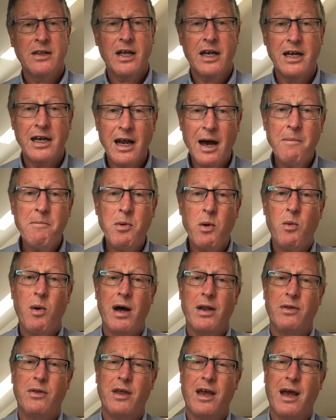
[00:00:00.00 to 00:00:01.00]
The number
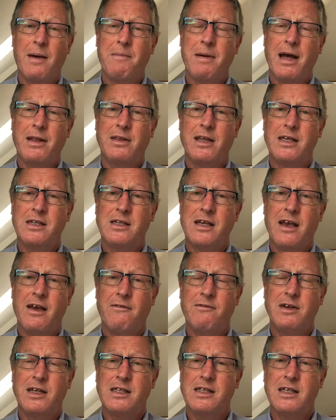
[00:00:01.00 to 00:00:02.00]
one thing about this
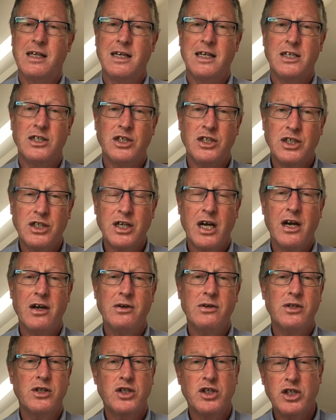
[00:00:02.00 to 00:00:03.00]
gift is that it
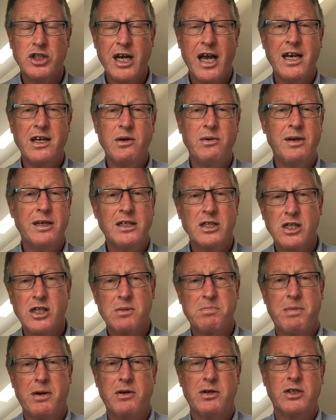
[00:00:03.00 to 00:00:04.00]
shows genuine
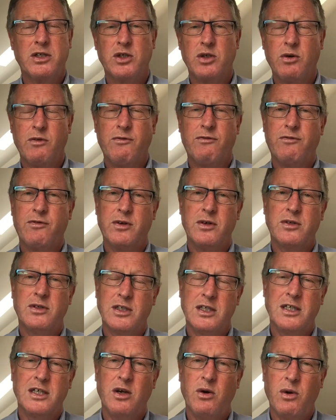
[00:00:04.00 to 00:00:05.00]
spiritual
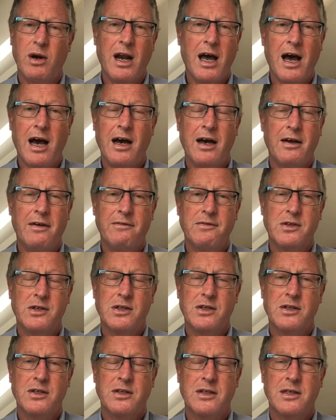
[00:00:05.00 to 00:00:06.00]
fruit in your
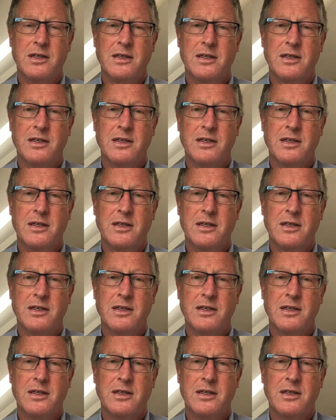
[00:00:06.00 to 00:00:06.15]
lives.